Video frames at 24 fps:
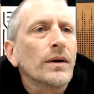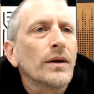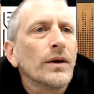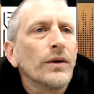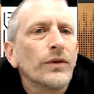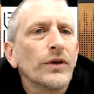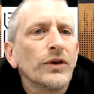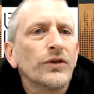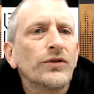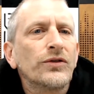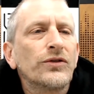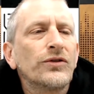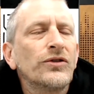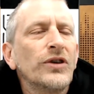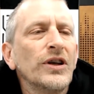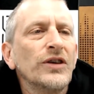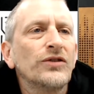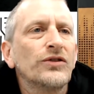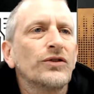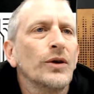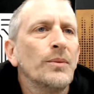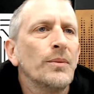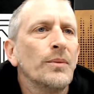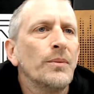the
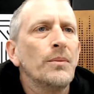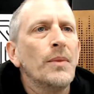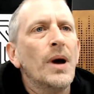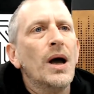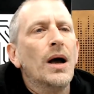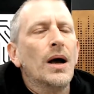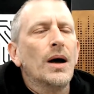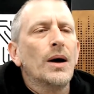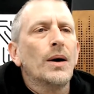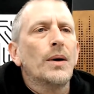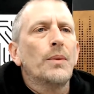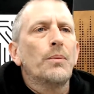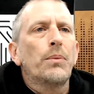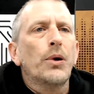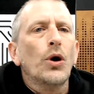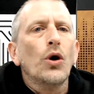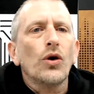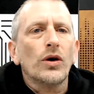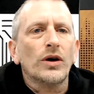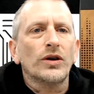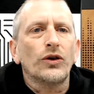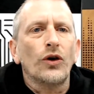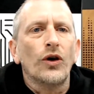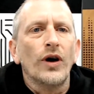system
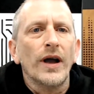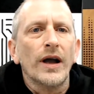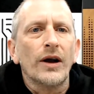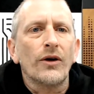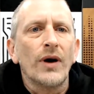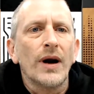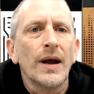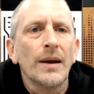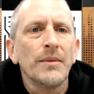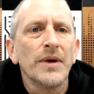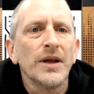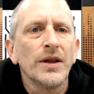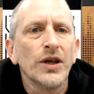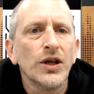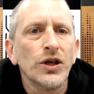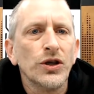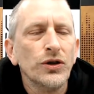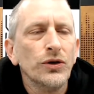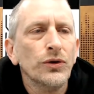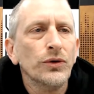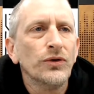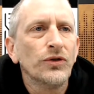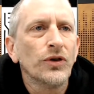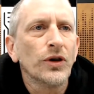block diagram in the
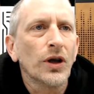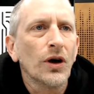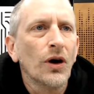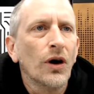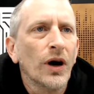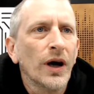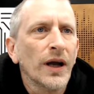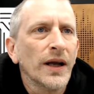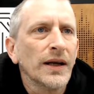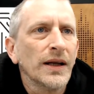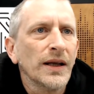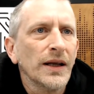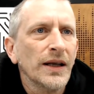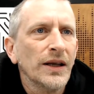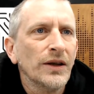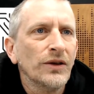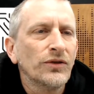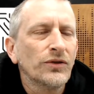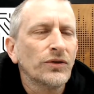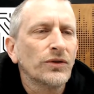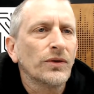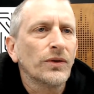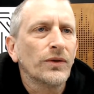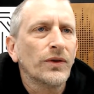user guide
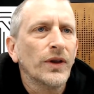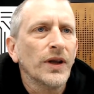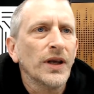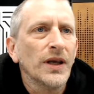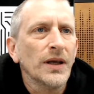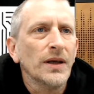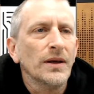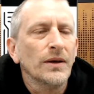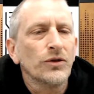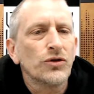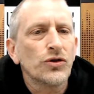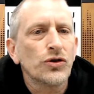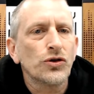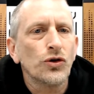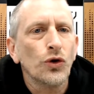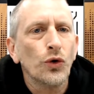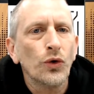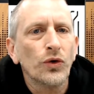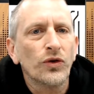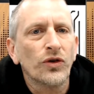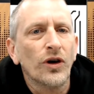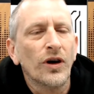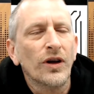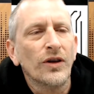is the
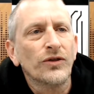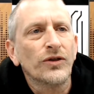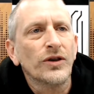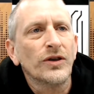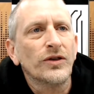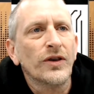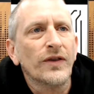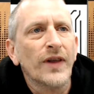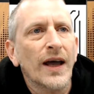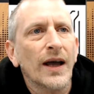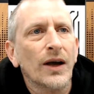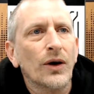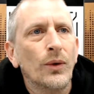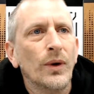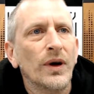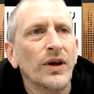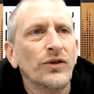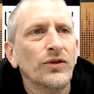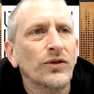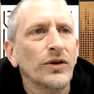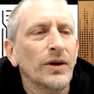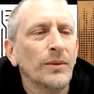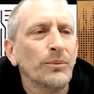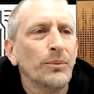short answer to that
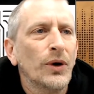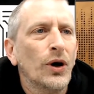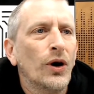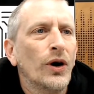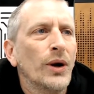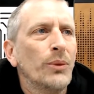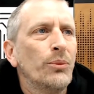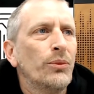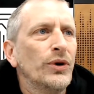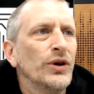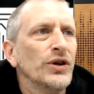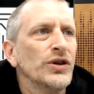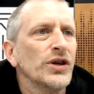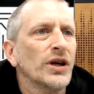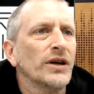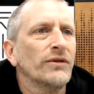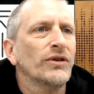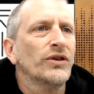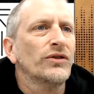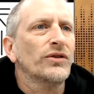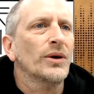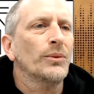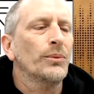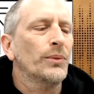question, but I appreciate for
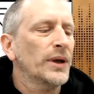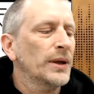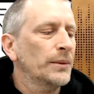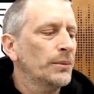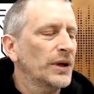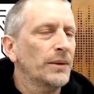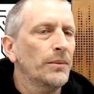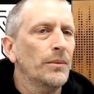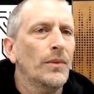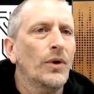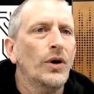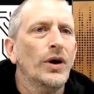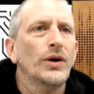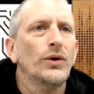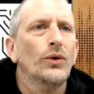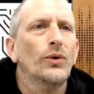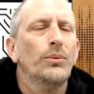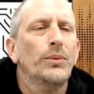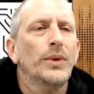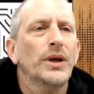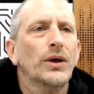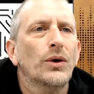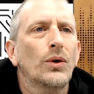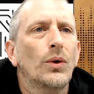some people it might
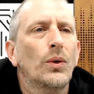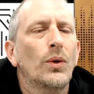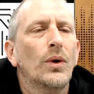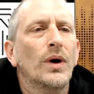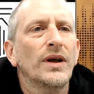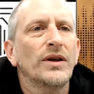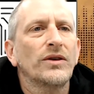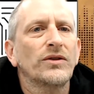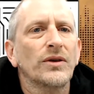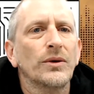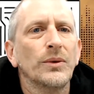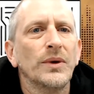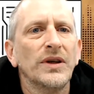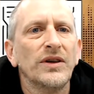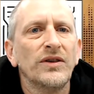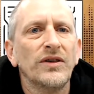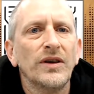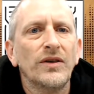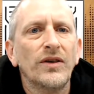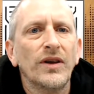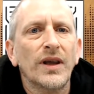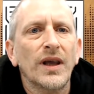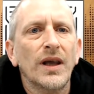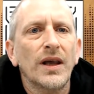not be quite so easy
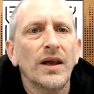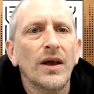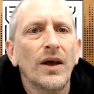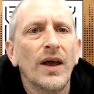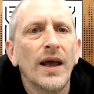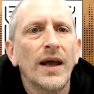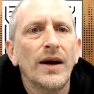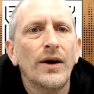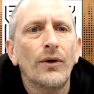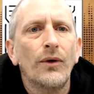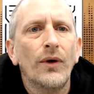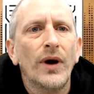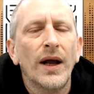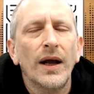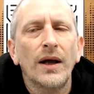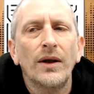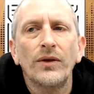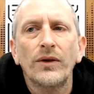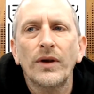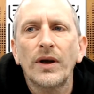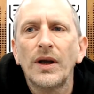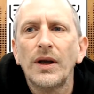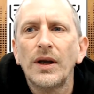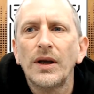to get your head
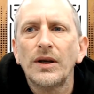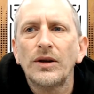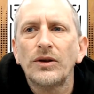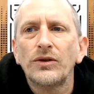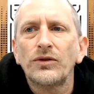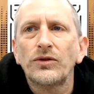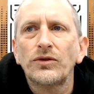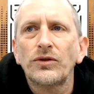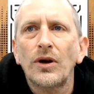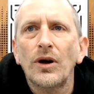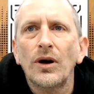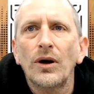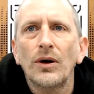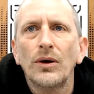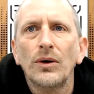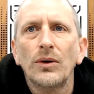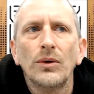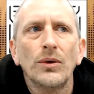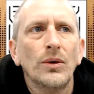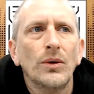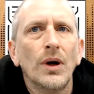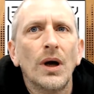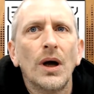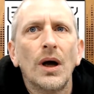around.
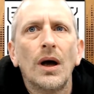So